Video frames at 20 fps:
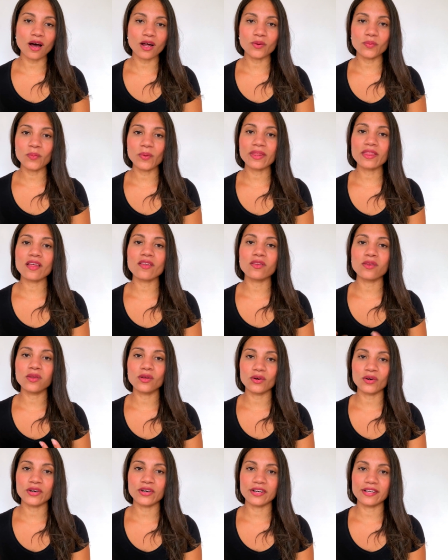on, when I
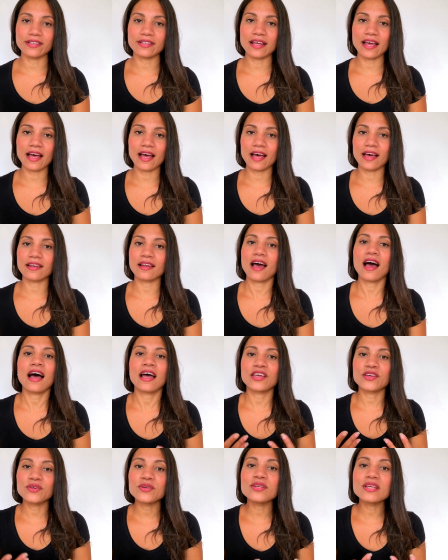learned that
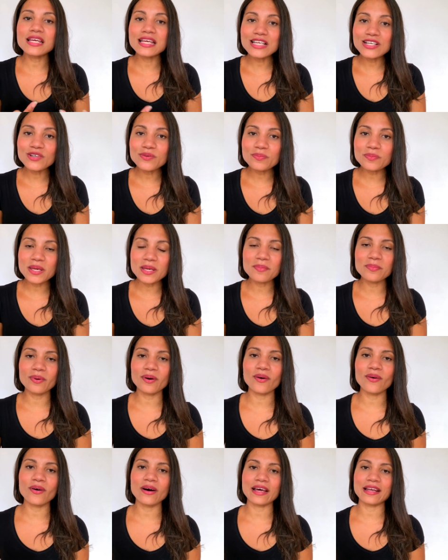I could heal
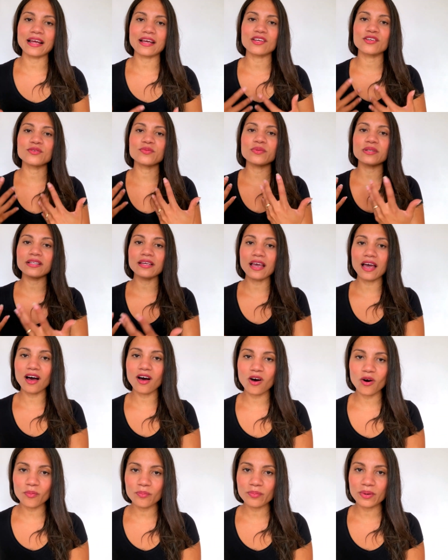people and I could really
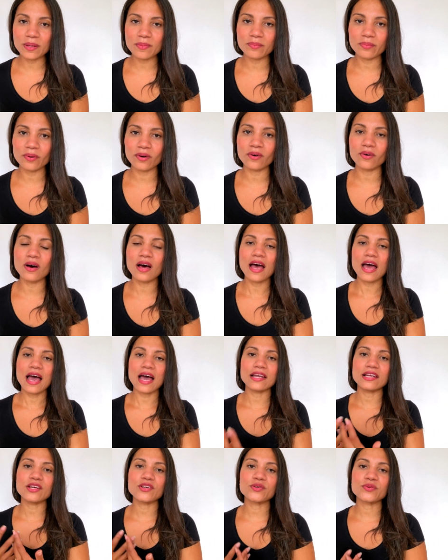help people,
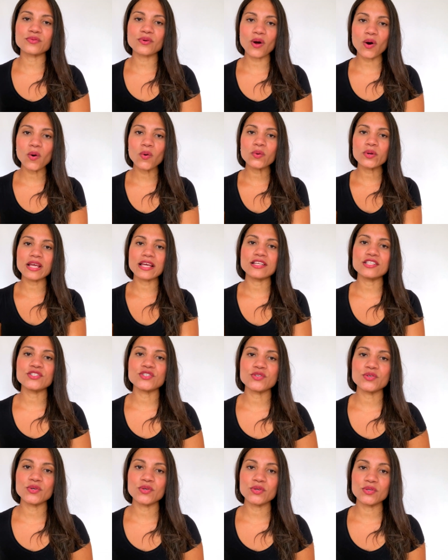and I grown
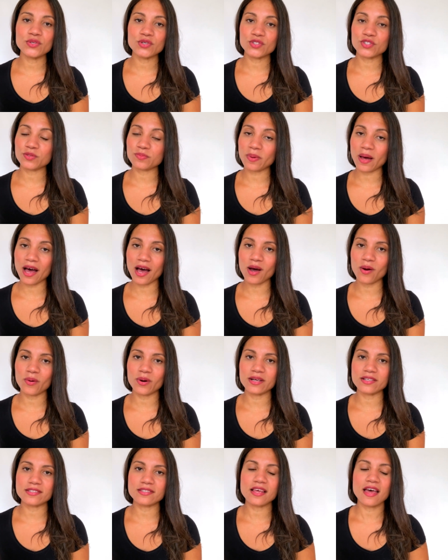into those
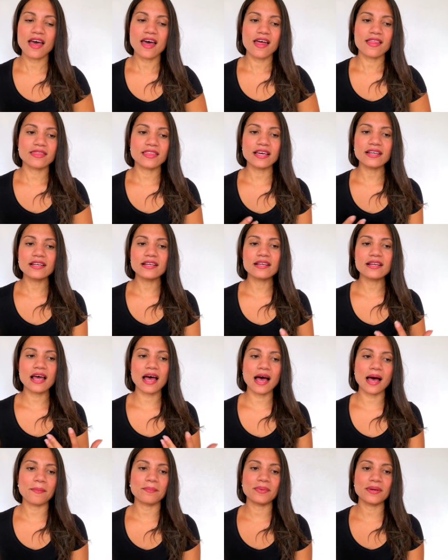powers. That didn't
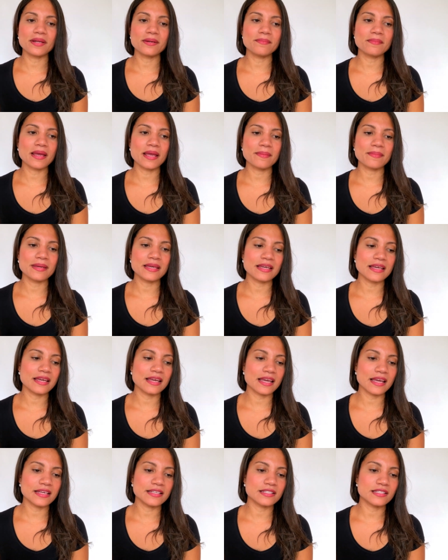happen
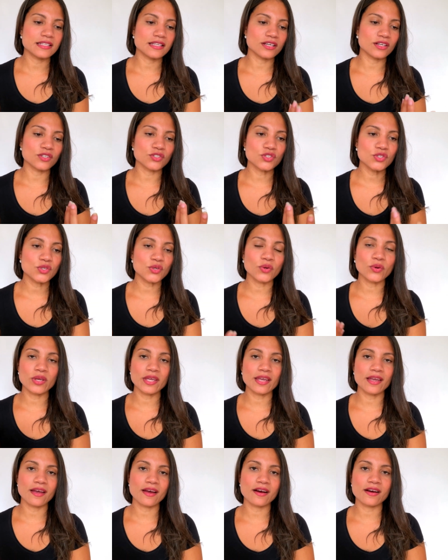maybe until 2
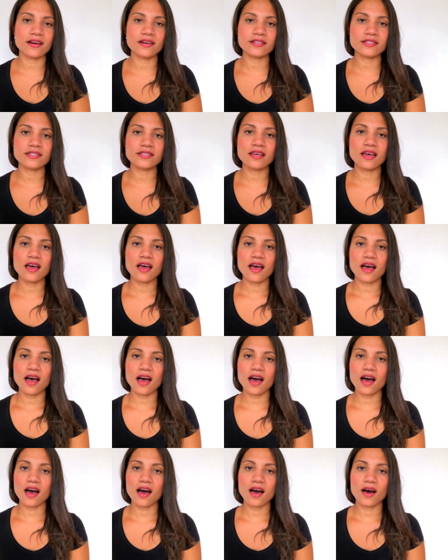years
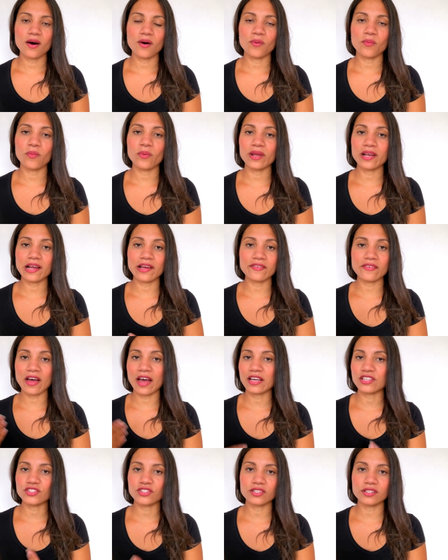when I
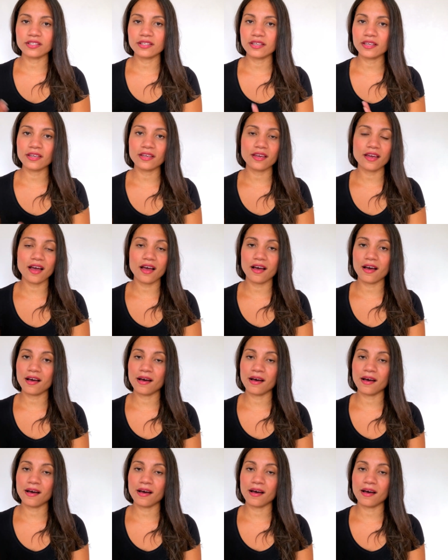actually